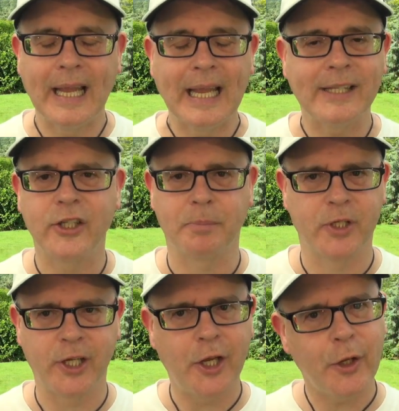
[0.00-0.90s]
It's up
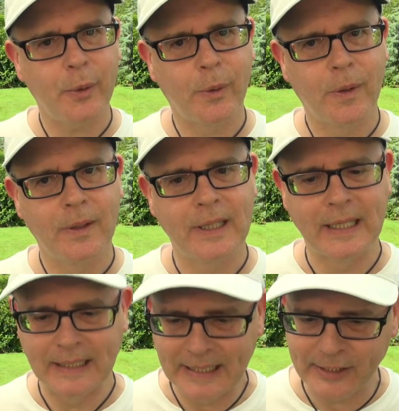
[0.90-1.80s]
to you.
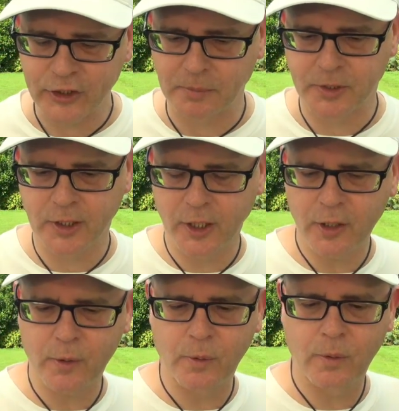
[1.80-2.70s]
It's up to
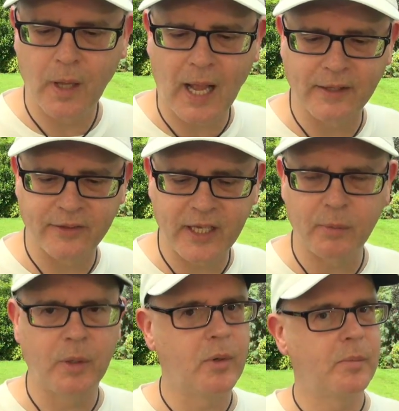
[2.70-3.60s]
you. I think
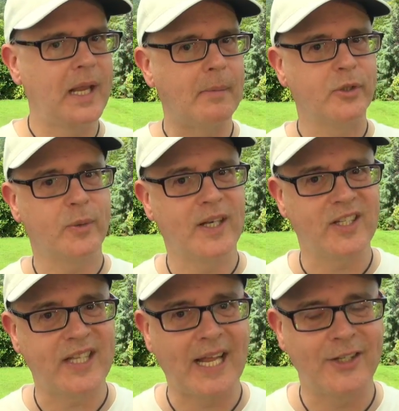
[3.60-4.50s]
we will be able to
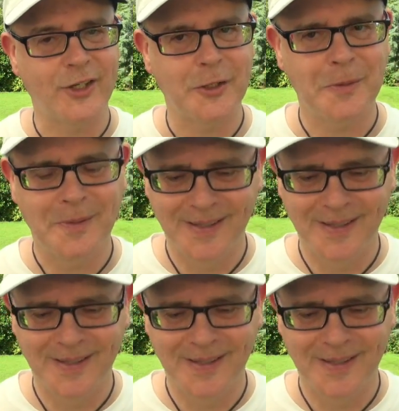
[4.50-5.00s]
understand you.